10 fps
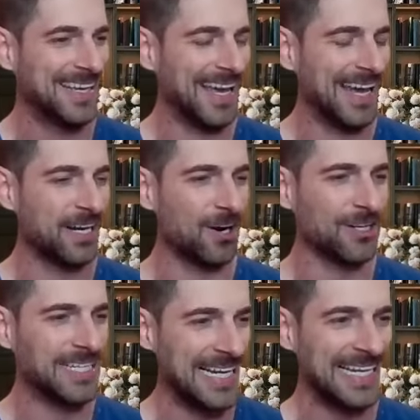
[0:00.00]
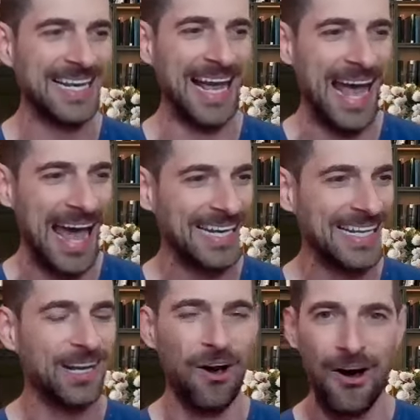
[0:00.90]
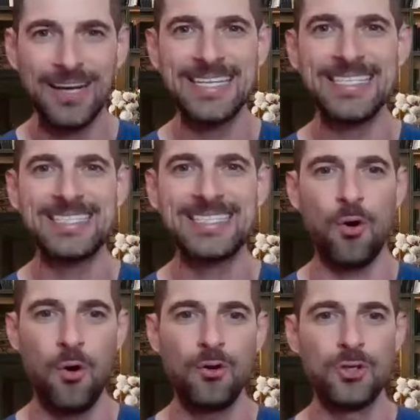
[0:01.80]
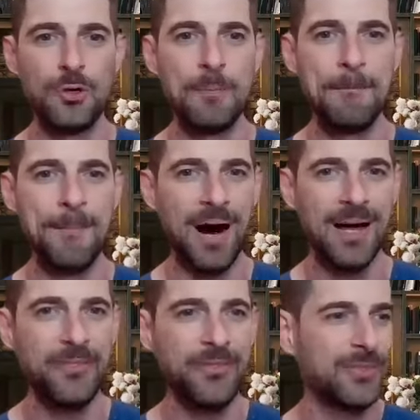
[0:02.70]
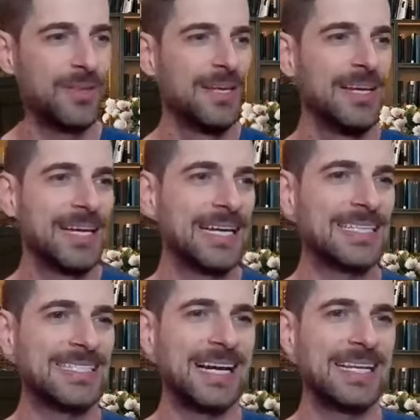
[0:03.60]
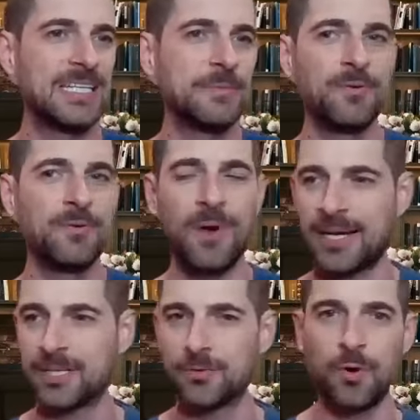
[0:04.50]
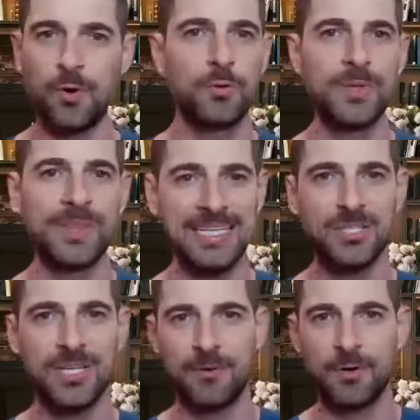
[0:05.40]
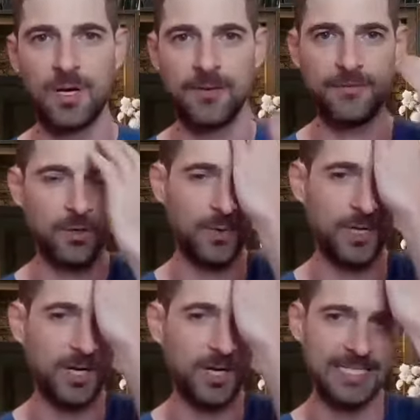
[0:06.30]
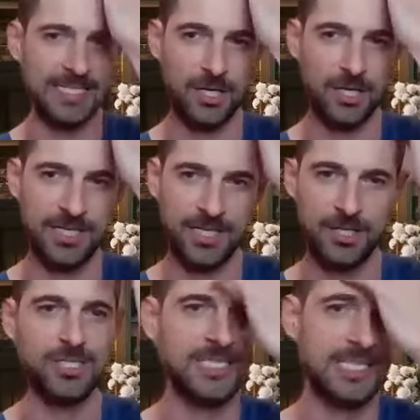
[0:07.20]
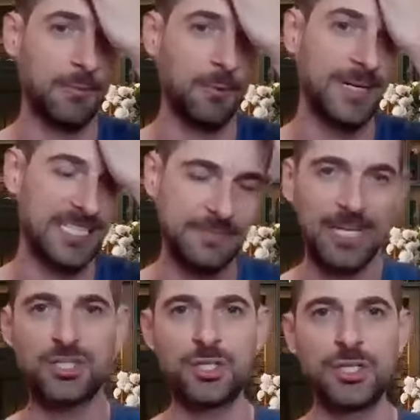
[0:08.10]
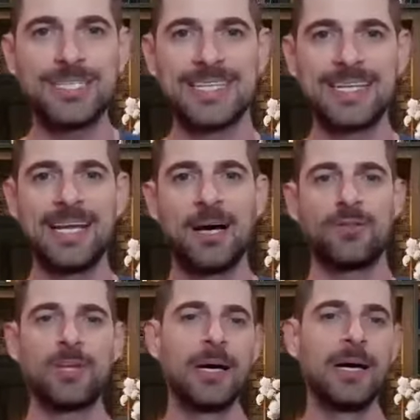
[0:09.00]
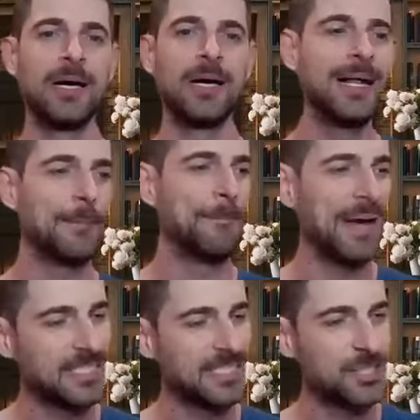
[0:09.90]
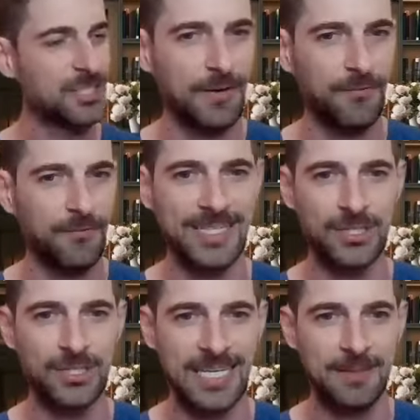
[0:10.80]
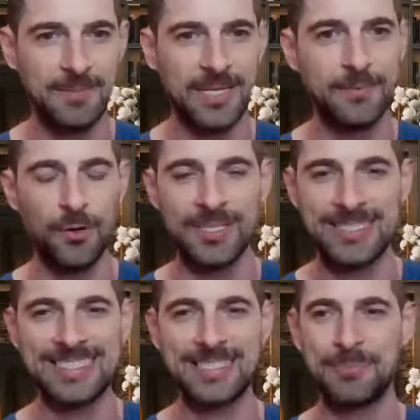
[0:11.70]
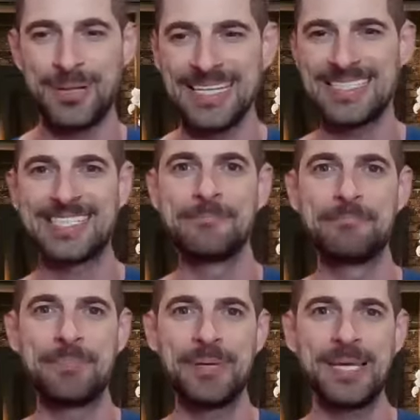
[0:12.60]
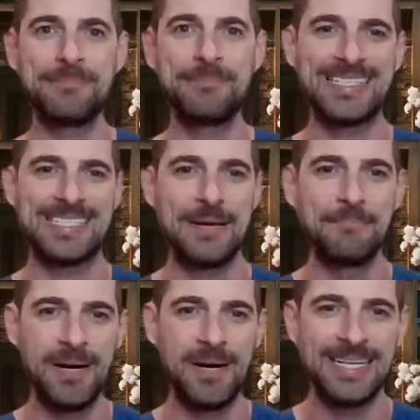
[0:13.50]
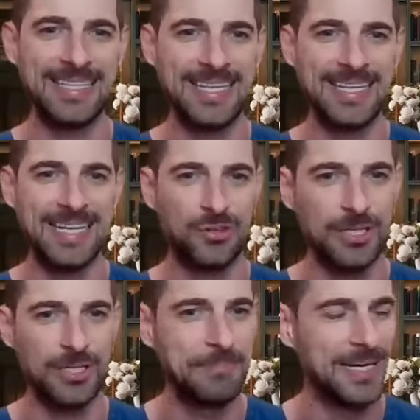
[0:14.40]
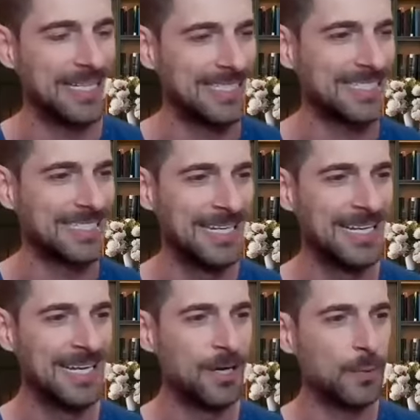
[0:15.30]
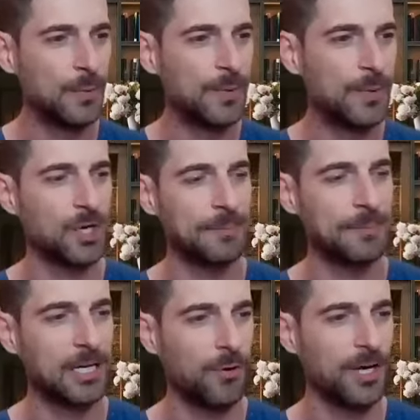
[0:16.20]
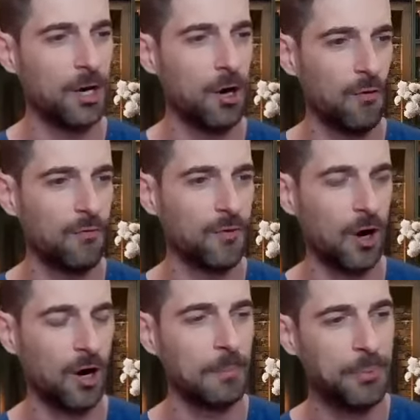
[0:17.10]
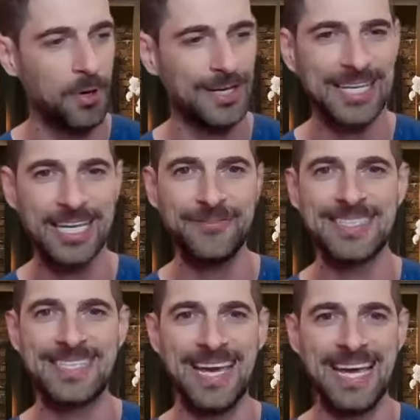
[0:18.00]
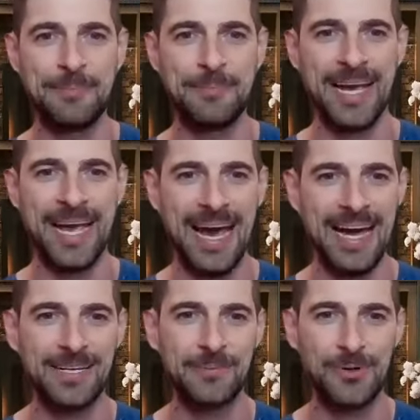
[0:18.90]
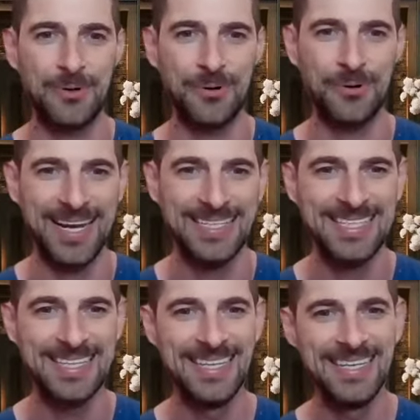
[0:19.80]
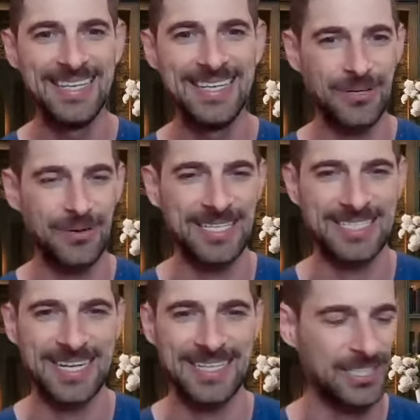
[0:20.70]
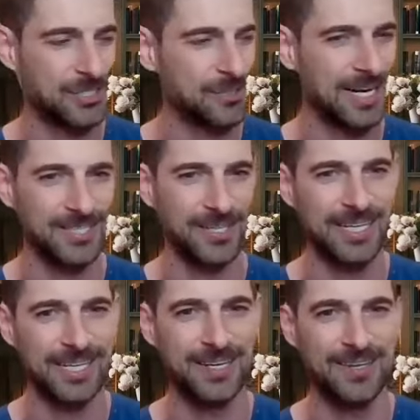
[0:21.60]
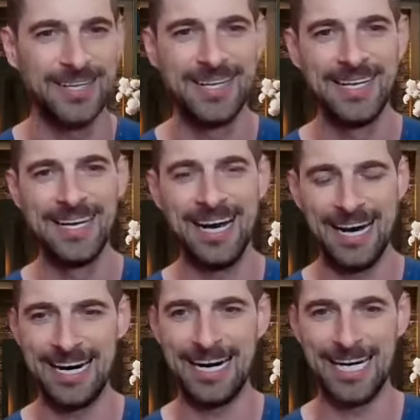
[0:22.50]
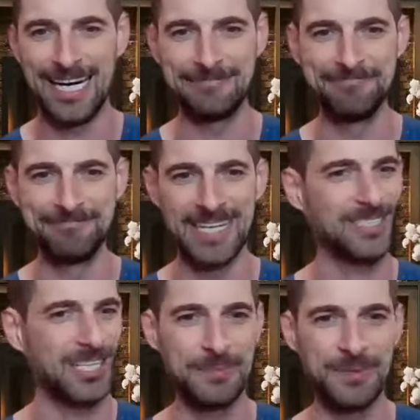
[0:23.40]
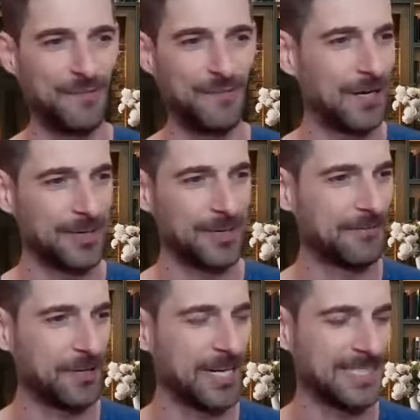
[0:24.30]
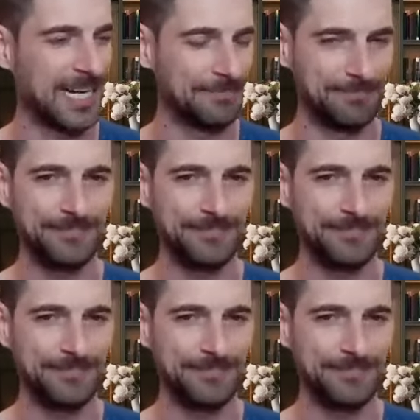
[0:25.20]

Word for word: and are getting at it. August, a whole new month. Excited to be rocking and rolling with each and every one of you. And we are going to get started here in just a couple minutes. Make sure you send out the messages to everyone in your team. Let them know this is the place to be. Mindset Monday, the next 30 minutes. We are going to be going over our book, Give and Take by Adam Grant. So excited that you guys are here. Um, it's going to be fun. We're going to have a great time.